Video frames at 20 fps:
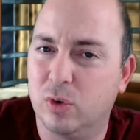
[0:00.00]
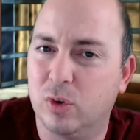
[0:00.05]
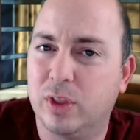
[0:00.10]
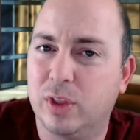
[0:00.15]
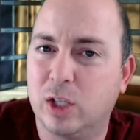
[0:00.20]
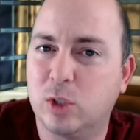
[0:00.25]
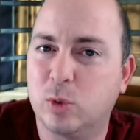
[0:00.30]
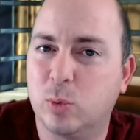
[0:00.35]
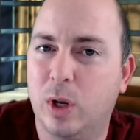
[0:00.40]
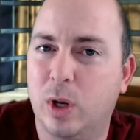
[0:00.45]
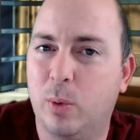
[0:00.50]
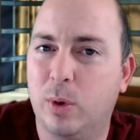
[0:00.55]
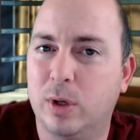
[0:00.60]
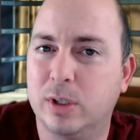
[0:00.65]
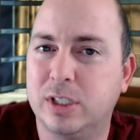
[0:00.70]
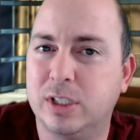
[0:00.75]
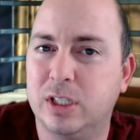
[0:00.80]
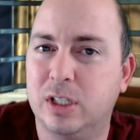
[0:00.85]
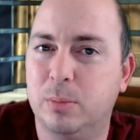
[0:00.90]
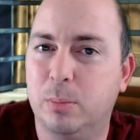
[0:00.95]
That's what I want to
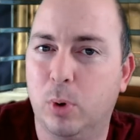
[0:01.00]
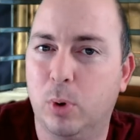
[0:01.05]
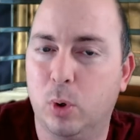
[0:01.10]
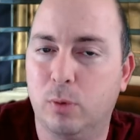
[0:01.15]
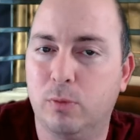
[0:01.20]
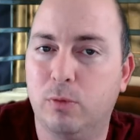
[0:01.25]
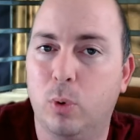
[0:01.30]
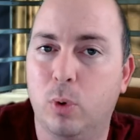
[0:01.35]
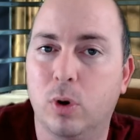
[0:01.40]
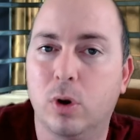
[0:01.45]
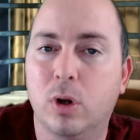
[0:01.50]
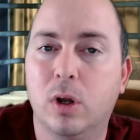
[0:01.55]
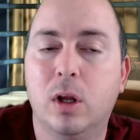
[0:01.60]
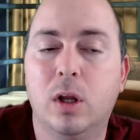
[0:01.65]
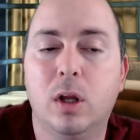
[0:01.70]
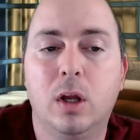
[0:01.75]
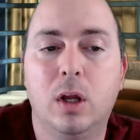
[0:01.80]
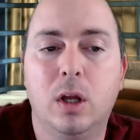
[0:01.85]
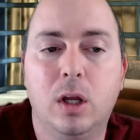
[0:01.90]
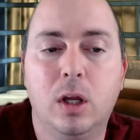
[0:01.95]
see them burn for.
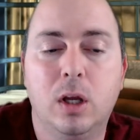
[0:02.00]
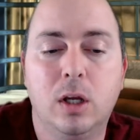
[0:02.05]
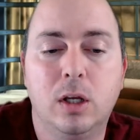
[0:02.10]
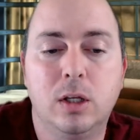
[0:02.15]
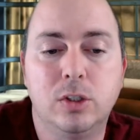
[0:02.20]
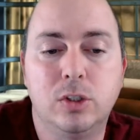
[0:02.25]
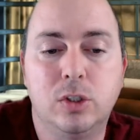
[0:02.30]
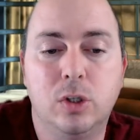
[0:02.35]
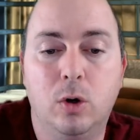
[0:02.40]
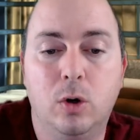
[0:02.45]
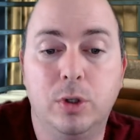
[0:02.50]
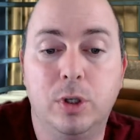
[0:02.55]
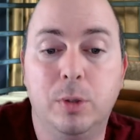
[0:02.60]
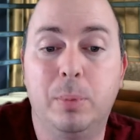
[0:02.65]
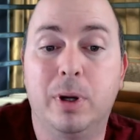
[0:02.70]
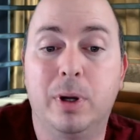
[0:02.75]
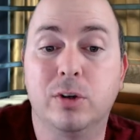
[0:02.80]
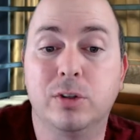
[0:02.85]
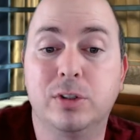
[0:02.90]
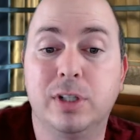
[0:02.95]
So you
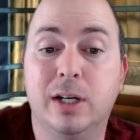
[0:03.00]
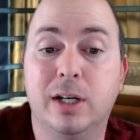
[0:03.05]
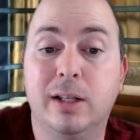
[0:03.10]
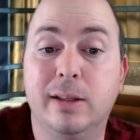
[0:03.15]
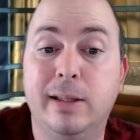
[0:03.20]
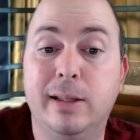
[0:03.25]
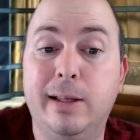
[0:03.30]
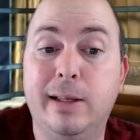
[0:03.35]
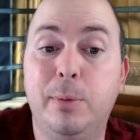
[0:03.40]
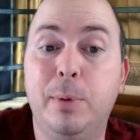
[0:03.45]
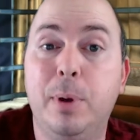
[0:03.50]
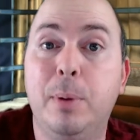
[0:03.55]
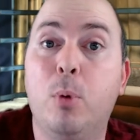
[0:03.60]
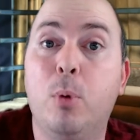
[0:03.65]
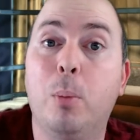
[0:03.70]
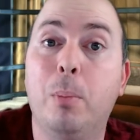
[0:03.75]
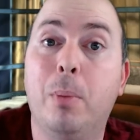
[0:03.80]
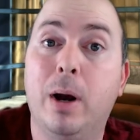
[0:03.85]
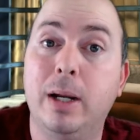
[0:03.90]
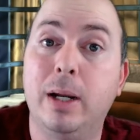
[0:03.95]
better set a little bit more
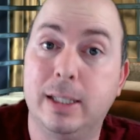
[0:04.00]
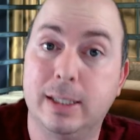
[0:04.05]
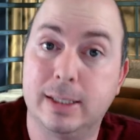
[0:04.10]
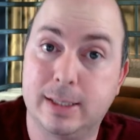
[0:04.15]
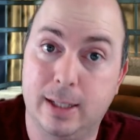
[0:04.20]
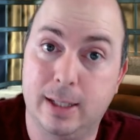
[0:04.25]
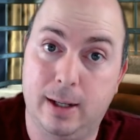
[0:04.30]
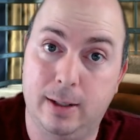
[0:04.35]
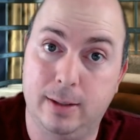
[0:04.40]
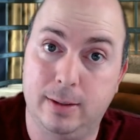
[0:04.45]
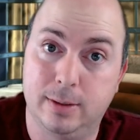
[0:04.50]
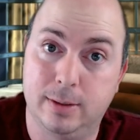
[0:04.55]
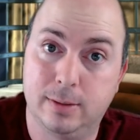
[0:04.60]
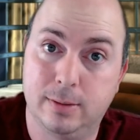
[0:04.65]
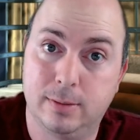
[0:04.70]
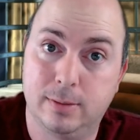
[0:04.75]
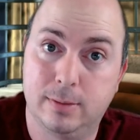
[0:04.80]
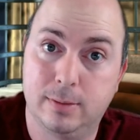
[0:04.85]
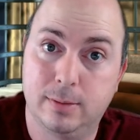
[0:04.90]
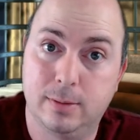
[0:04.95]
money aside.
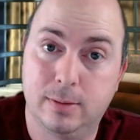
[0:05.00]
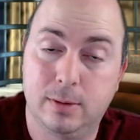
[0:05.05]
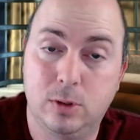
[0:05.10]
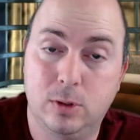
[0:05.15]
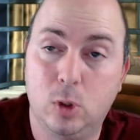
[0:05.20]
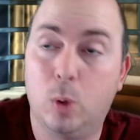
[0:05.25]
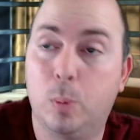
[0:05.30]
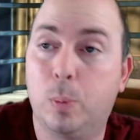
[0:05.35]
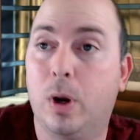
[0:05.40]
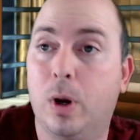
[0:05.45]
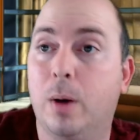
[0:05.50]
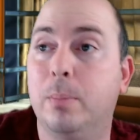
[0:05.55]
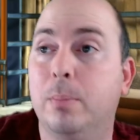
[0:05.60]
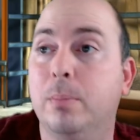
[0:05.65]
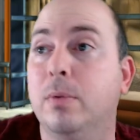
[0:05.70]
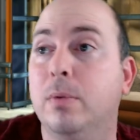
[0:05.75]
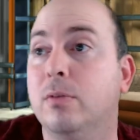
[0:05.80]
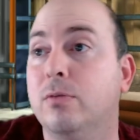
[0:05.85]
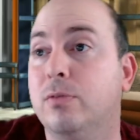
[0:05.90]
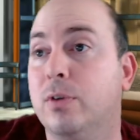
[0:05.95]
No problem.
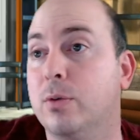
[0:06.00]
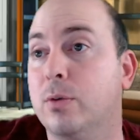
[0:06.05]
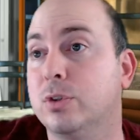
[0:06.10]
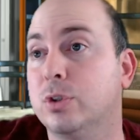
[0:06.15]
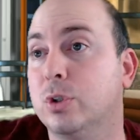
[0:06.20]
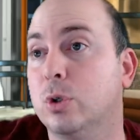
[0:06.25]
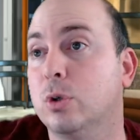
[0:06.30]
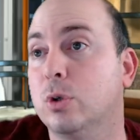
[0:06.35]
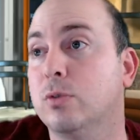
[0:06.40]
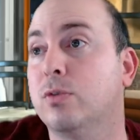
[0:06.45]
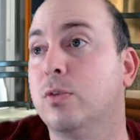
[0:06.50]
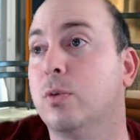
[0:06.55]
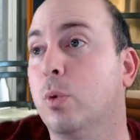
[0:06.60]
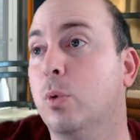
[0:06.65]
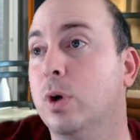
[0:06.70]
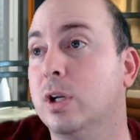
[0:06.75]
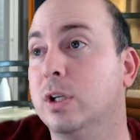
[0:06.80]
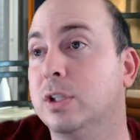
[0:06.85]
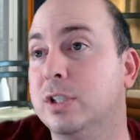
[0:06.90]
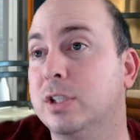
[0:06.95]
Federal Reserve, we're
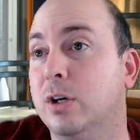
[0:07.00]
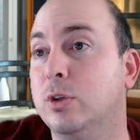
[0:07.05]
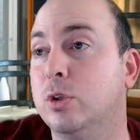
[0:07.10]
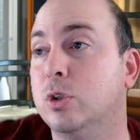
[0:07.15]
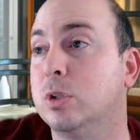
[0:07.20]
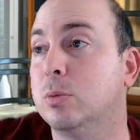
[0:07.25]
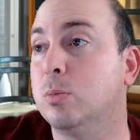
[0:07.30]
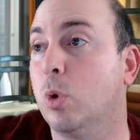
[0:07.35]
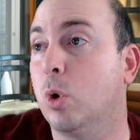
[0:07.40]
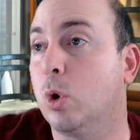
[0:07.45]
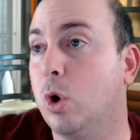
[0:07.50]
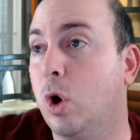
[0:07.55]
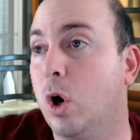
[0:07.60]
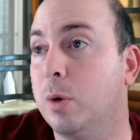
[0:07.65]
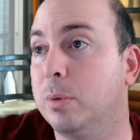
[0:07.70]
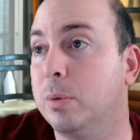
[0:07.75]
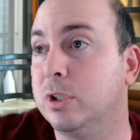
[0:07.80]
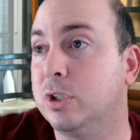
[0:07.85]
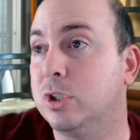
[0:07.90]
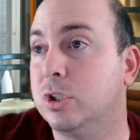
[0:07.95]
going to sell you some more
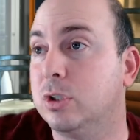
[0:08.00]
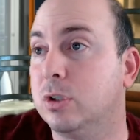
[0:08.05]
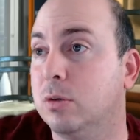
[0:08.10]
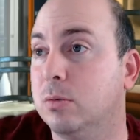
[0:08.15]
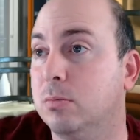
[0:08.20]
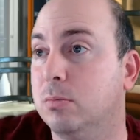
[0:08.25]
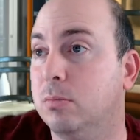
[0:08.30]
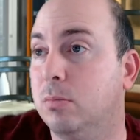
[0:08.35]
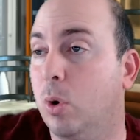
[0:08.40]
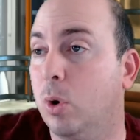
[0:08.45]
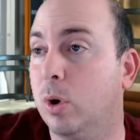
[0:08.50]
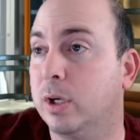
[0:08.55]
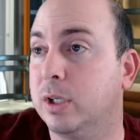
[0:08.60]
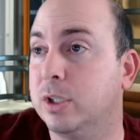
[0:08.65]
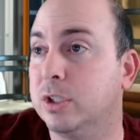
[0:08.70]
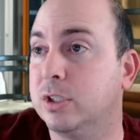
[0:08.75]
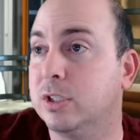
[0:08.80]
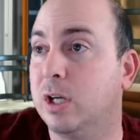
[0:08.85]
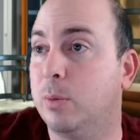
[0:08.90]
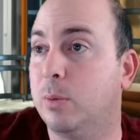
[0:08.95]
garbage
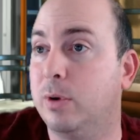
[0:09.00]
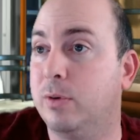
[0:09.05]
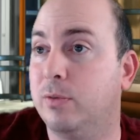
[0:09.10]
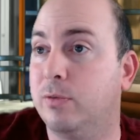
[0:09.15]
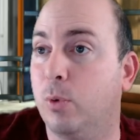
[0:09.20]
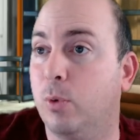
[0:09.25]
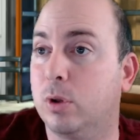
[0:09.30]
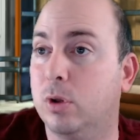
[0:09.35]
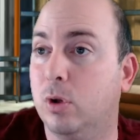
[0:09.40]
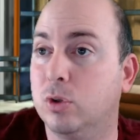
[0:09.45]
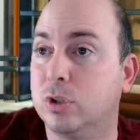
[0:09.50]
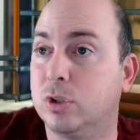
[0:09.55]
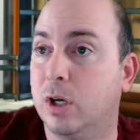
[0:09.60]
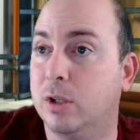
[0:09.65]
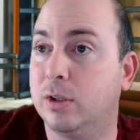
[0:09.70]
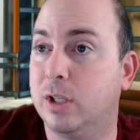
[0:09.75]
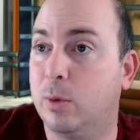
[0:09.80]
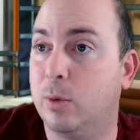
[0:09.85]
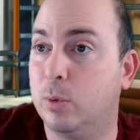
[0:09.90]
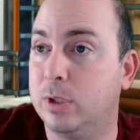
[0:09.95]
mortgages that we've foreclosed on
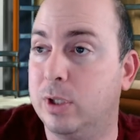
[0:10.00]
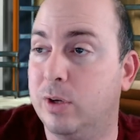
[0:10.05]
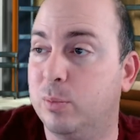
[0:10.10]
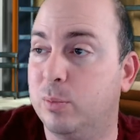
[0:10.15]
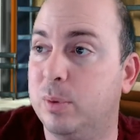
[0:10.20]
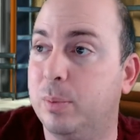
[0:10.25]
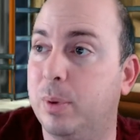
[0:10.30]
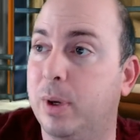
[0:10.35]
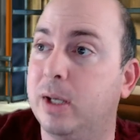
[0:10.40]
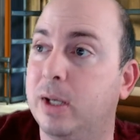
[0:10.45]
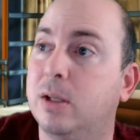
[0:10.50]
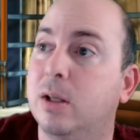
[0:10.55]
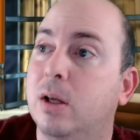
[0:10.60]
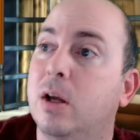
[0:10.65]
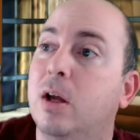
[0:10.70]
that will never be paid.